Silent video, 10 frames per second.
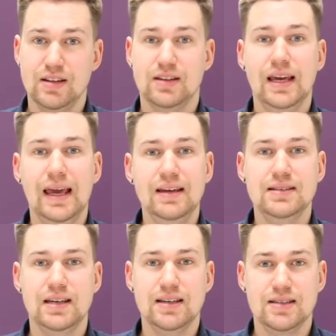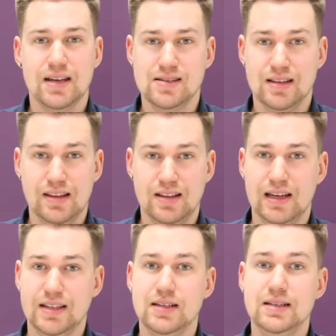the ed sounds like the
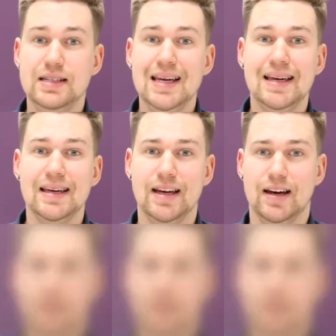letter D.